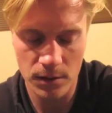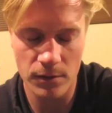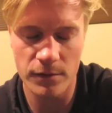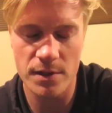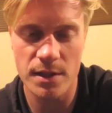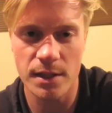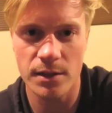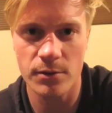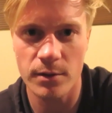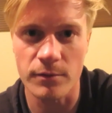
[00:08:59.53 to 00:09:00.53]

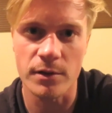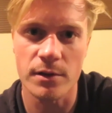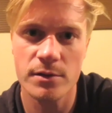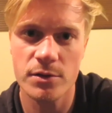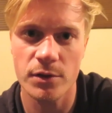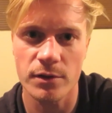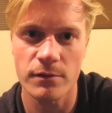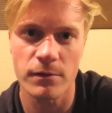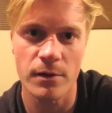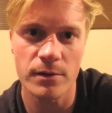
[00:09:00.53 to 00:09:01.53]
Obviously, whoever took the
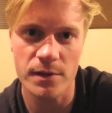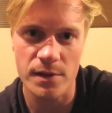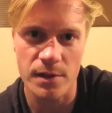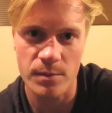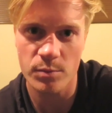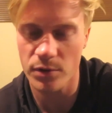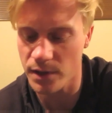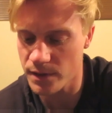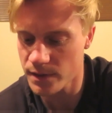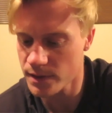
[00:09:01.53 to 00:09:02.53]
phone is in
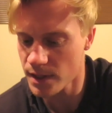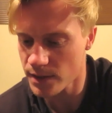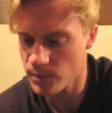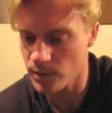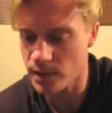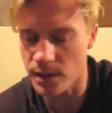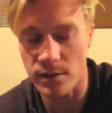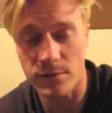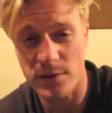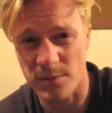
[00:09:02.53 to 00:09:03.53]
pretty desperate need
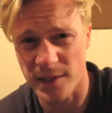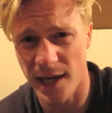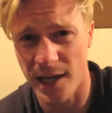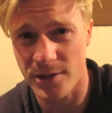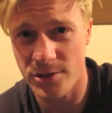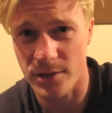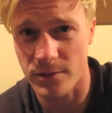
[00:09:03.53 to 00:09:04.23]
of some cash,